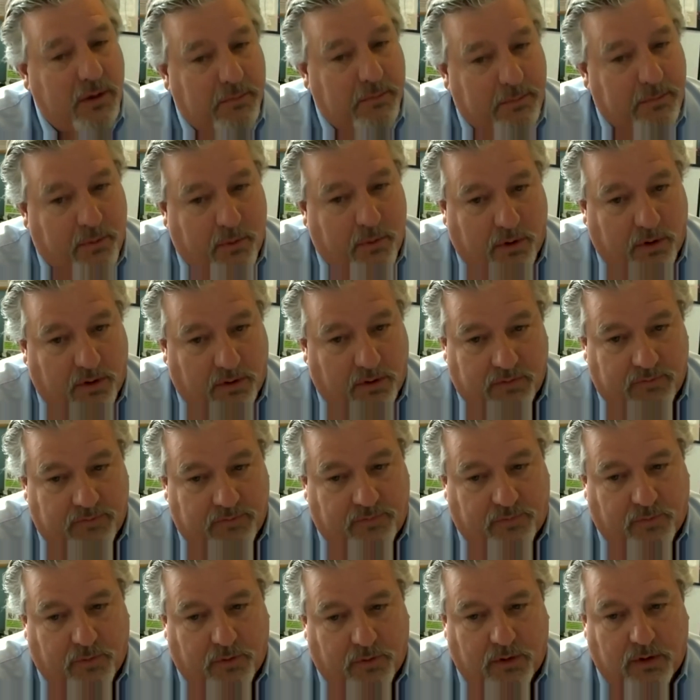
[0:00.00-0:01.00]
important
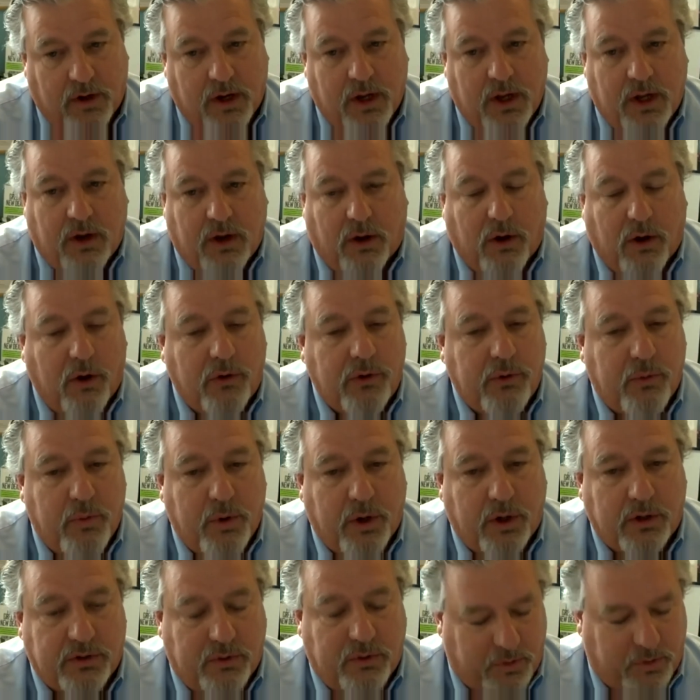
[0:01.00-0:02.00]
for all the
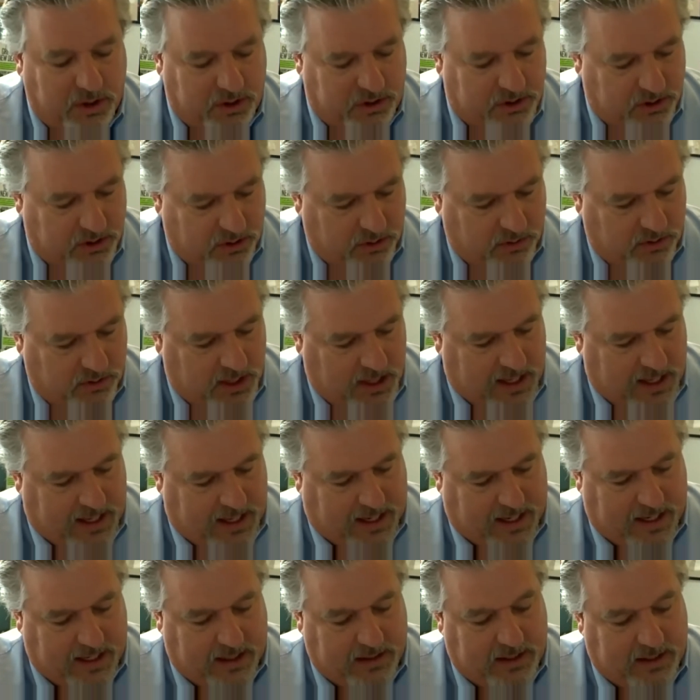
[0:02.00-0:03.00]
work that we do.
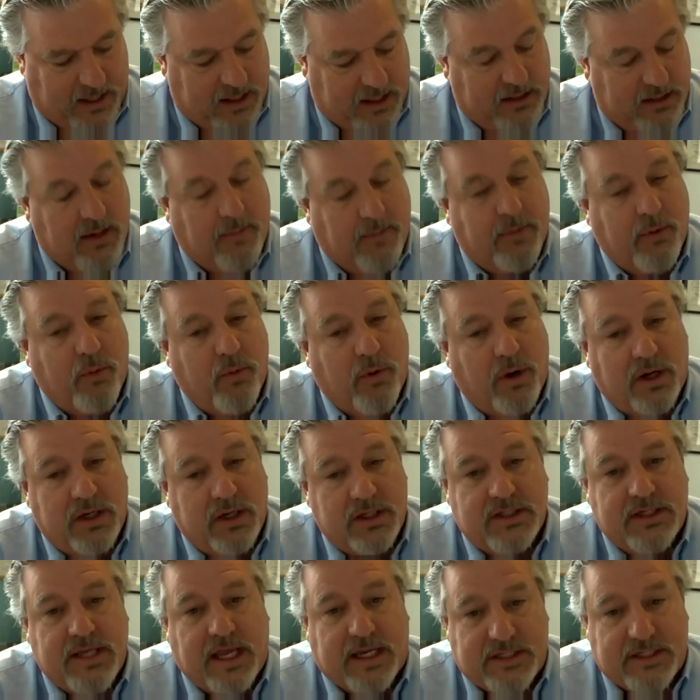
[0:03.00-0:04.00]
Number one
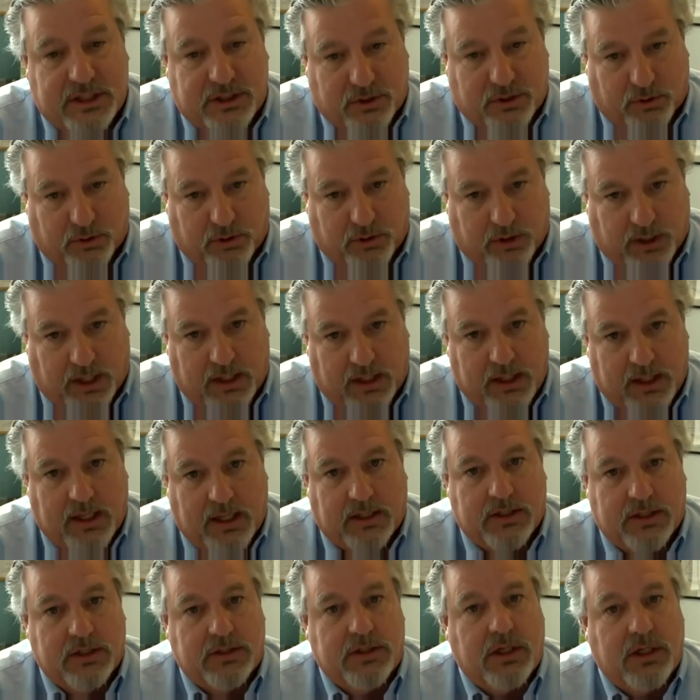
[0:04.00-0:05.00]
is NYSERDA.
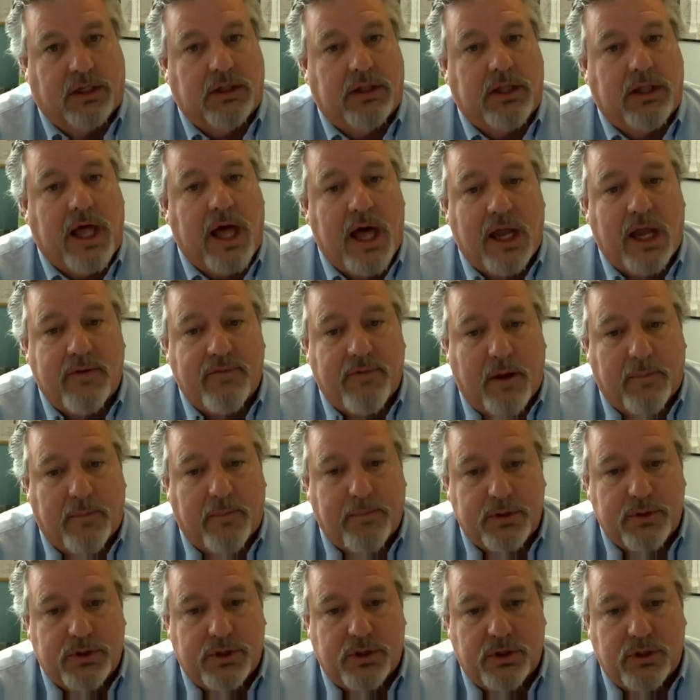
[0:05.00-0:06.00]
There's a lot of
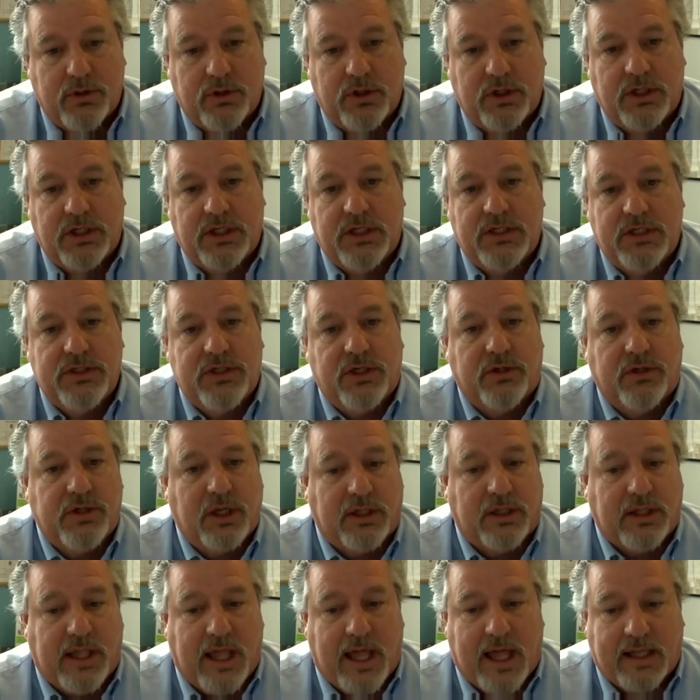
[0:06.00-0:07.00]
opportunities. There's
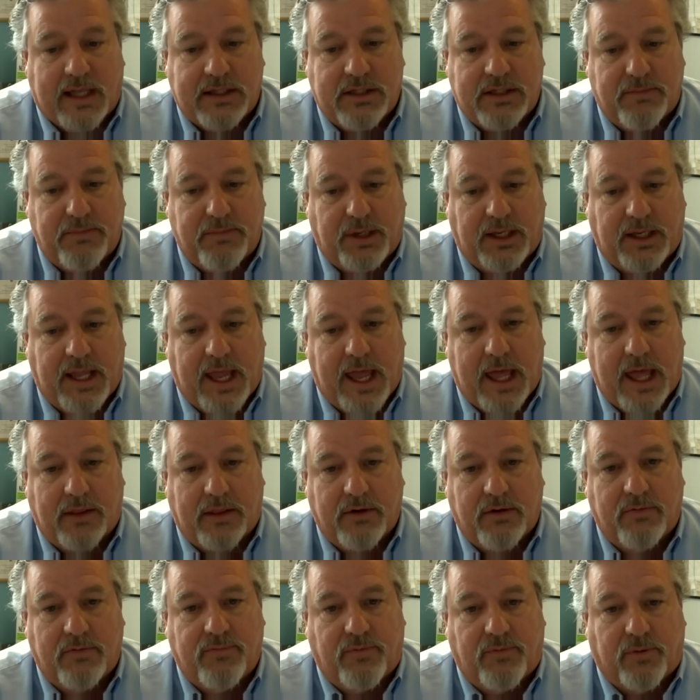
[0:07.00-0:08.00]
a lot to be
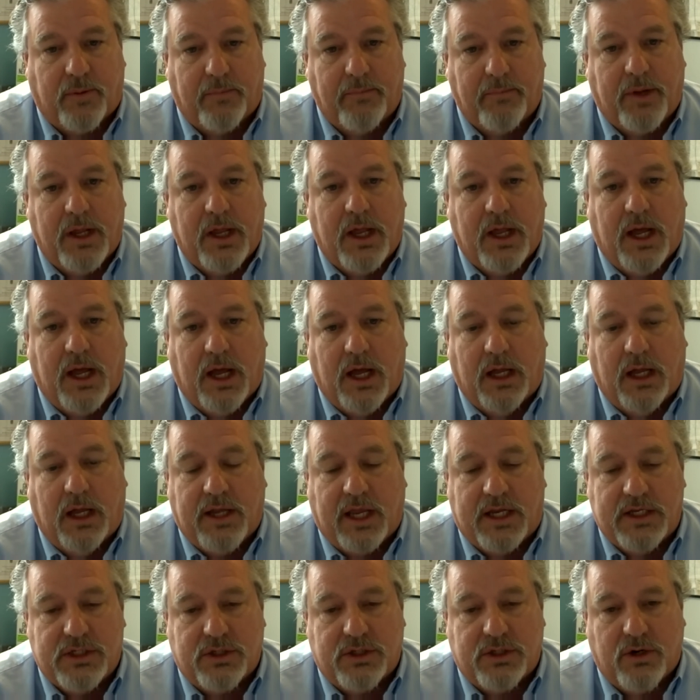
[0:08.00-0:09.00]
gathered from
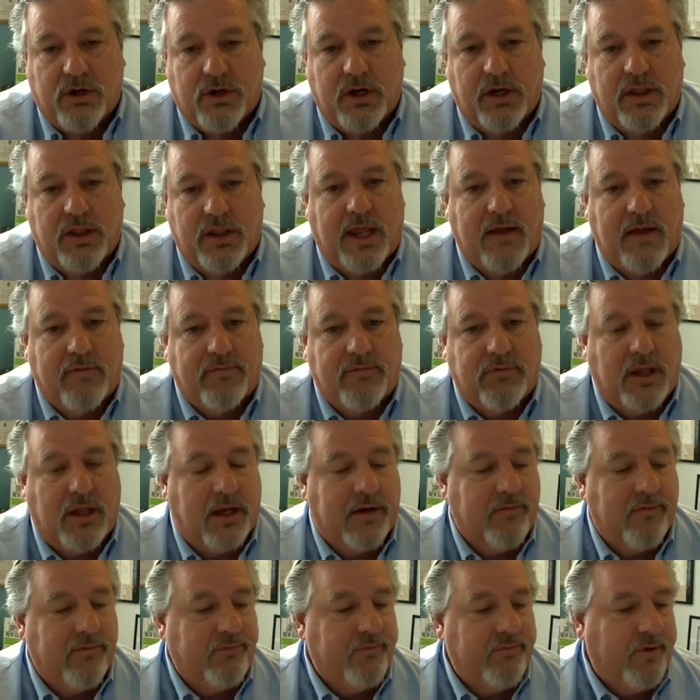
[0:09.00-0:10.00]
NYSERDA. They have a
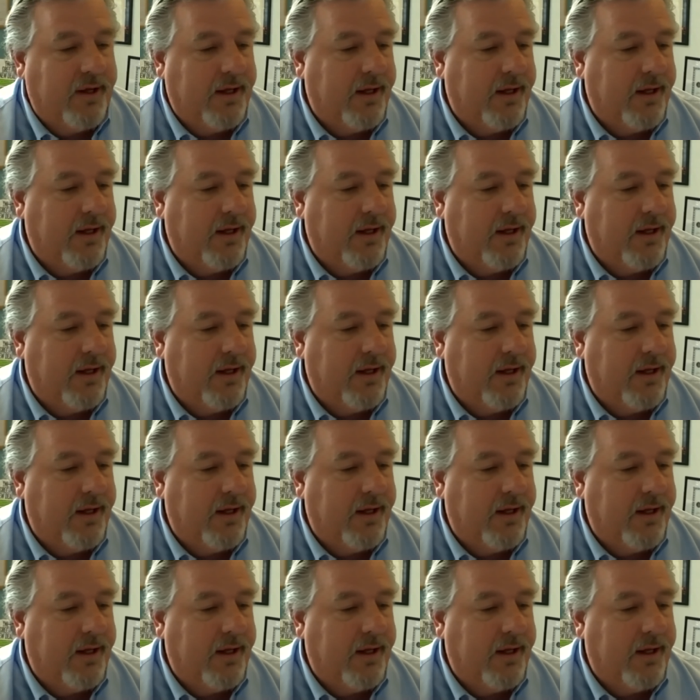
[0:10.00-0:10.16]
lot of